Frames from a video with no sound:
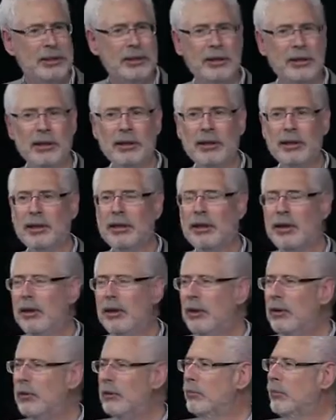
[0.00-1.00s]
it?
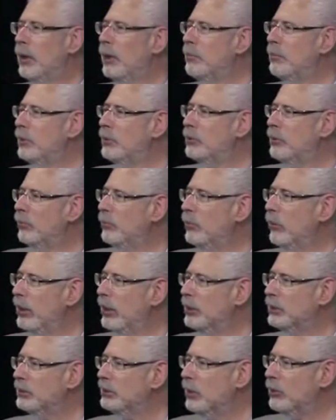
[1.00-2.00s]
Oh, there might be some
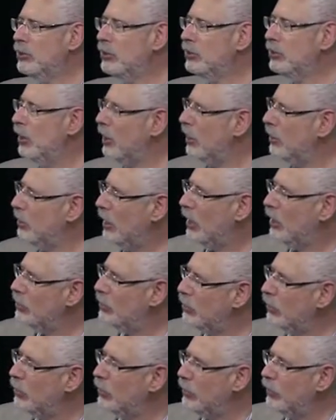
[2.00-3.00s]
regulations. Yeah, you
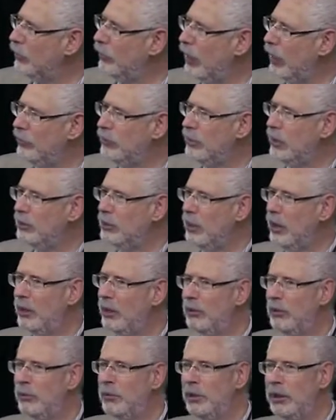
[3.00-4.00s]
guys know what a
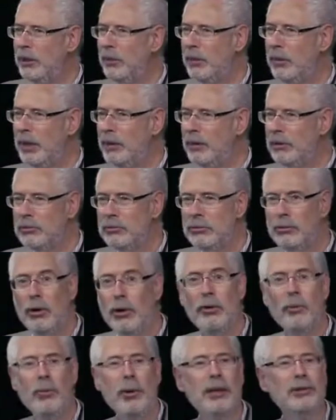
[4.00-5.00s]
510K or a PMA is?
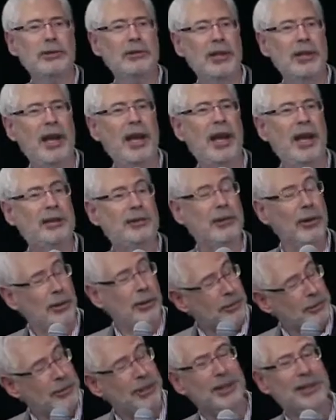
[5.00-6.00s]
No, what's that?
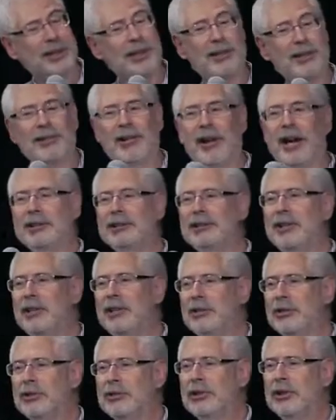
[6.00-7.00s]
Oh,
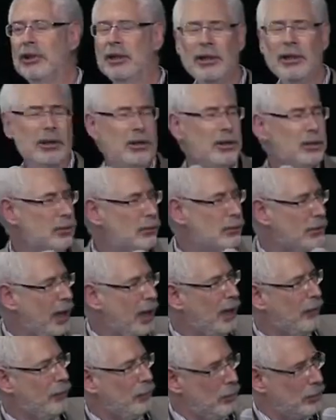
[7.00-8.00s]
congratulations. So
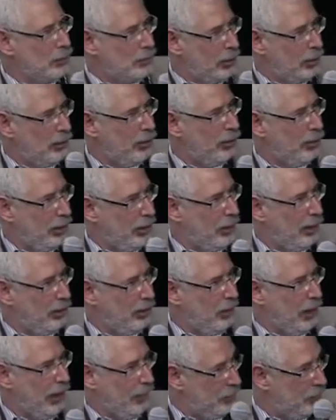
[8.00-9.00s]
now if we start thinking
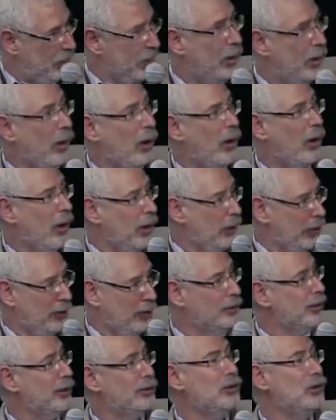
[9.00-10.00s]
about all
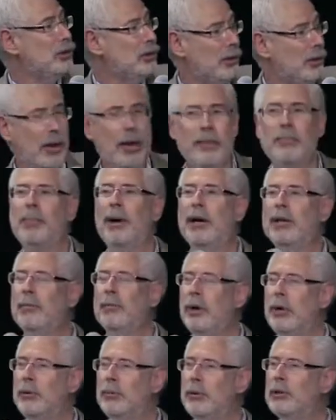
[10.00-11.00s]
and by the
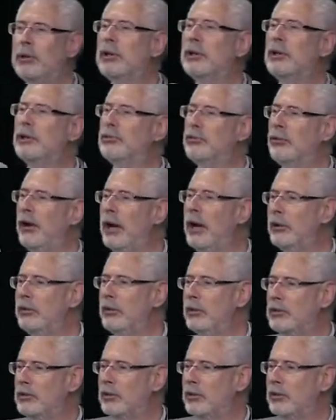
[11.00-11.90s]
way, where are you going to trial this